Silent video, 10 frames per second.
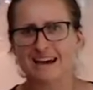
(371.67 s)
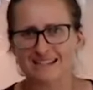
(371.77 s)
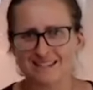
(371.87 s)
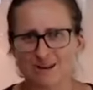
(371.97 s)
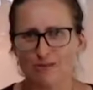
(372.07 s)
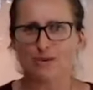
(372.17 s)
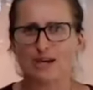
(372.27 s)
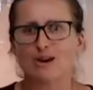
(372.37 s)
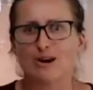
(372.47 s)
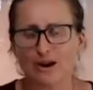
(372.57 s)
8 and off we
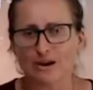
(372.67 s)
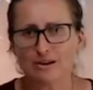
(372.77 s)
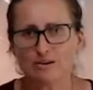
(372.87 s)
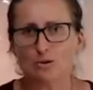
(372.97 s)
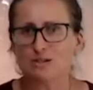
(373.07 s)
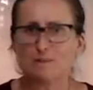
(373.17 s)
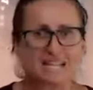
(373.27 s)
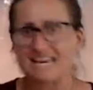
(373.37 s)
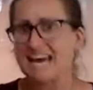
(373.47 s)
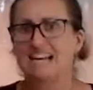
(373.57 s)
go, or speed
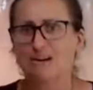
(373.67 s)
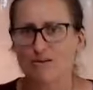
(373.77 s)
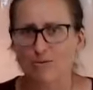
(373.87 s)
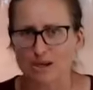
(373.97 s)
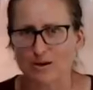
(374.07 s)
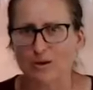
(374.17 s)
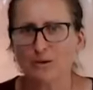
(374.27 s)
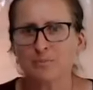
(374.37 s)
10 and off we go.